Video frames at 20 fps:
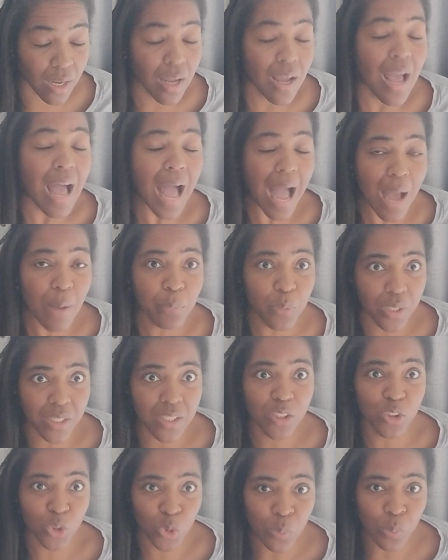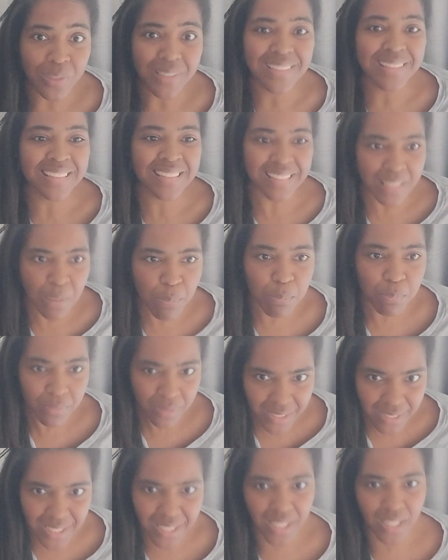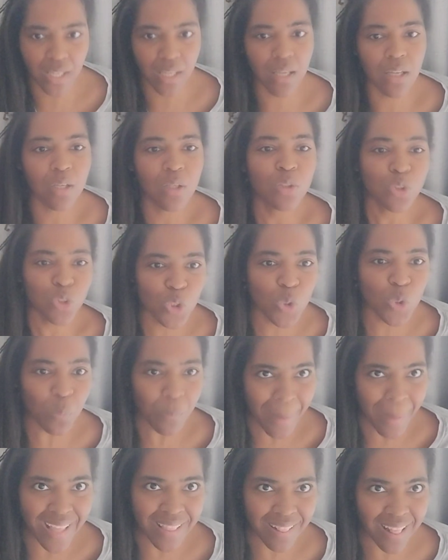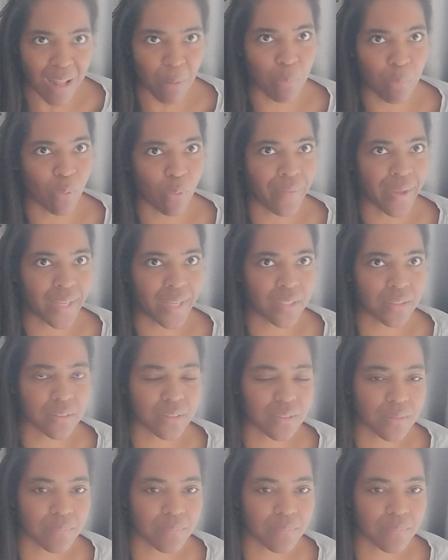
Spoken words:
I'm going to do it simply to make that point.